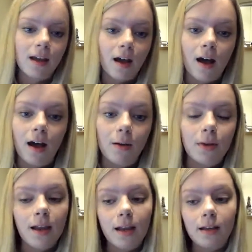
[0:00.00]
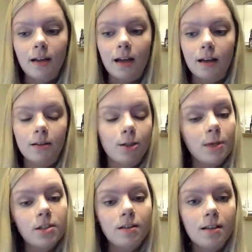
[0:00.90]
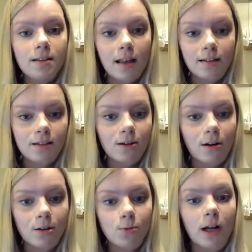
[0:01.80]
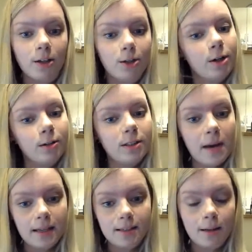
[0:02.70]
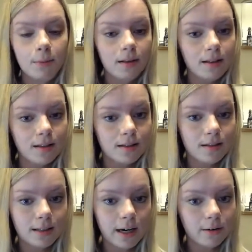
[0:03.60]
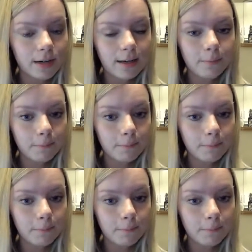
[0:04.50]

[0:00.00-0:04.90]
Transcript: And you mentioned this at the start as well. You're going to Pass Summit this year, right?